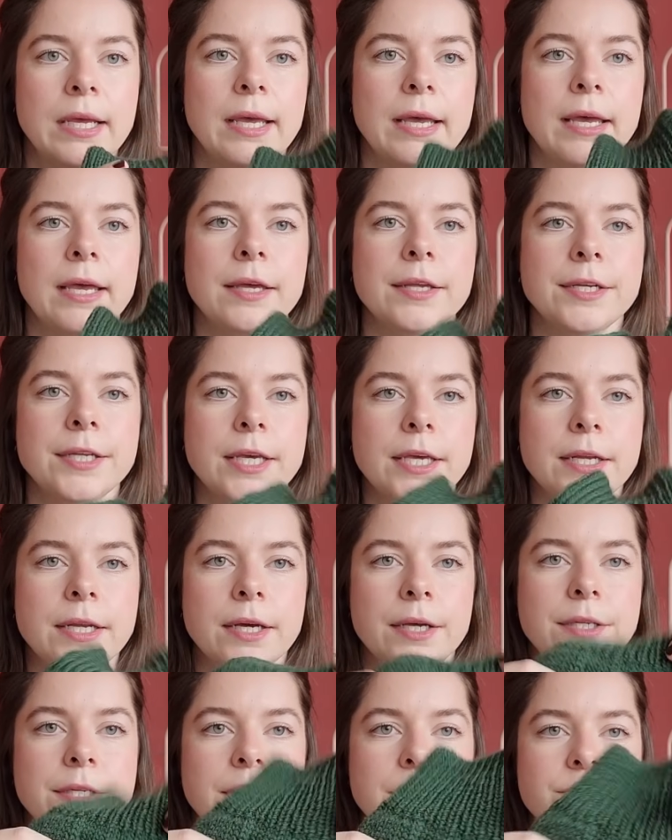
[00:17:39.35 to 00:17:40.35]
And then
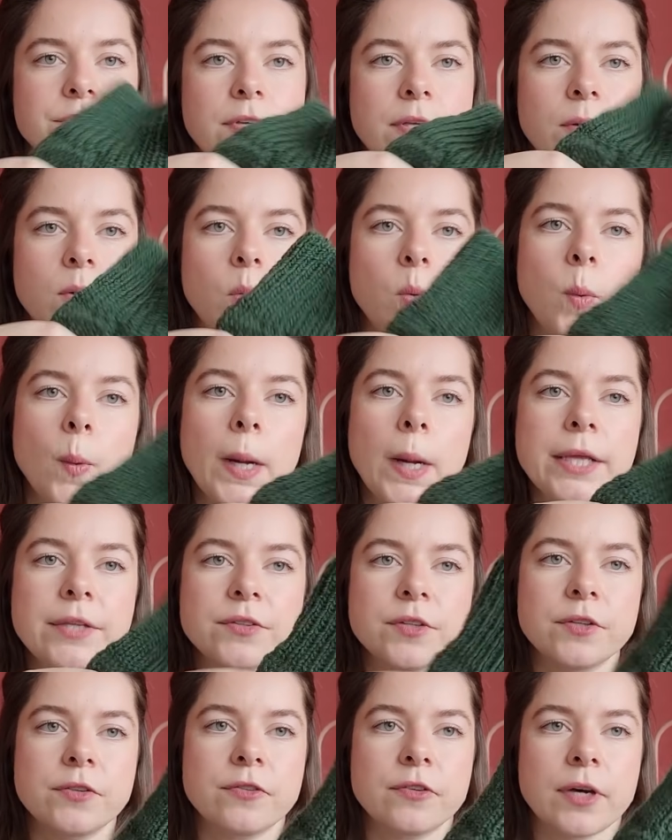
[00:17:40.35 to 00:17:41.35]
I did quite
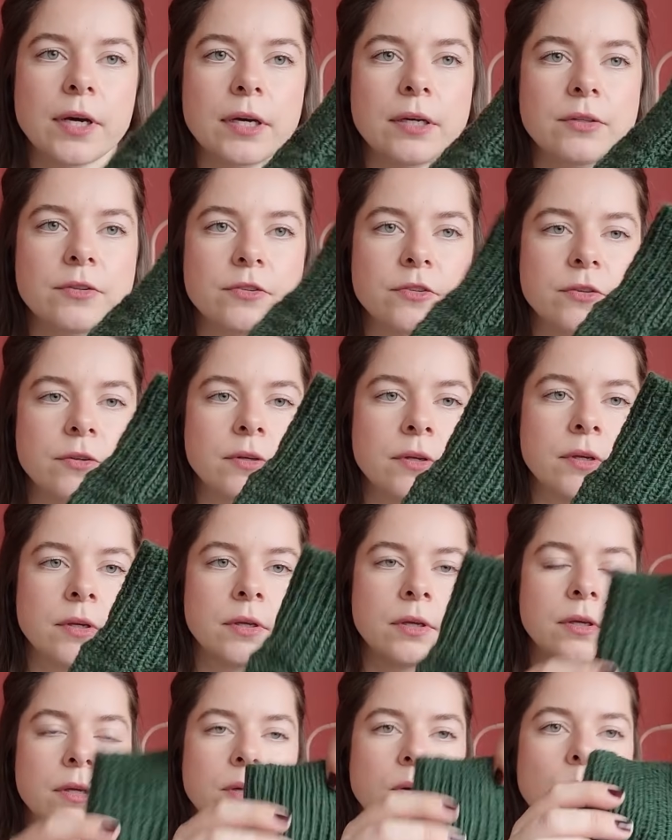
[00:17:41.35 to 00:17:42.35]
a tight
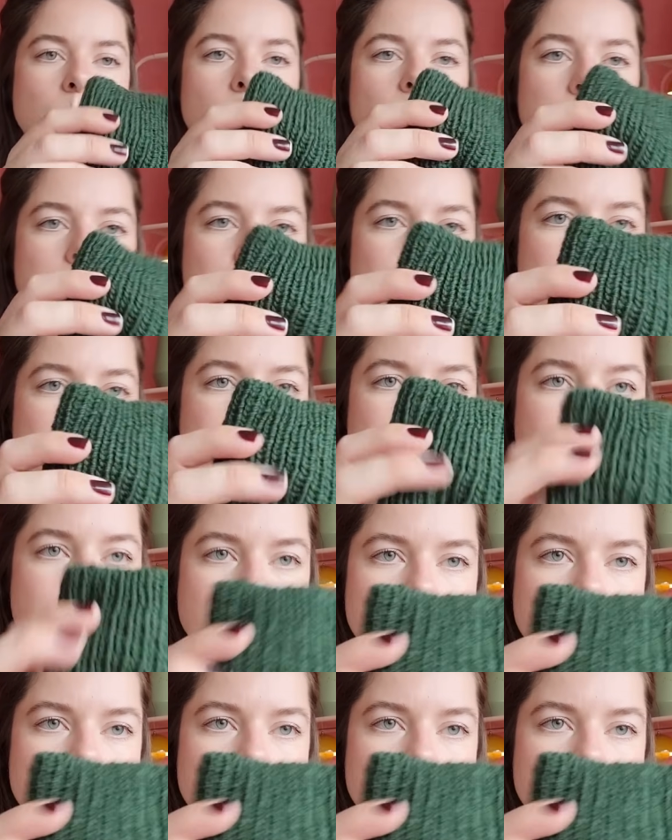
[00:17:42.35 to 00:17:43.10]
ribbing.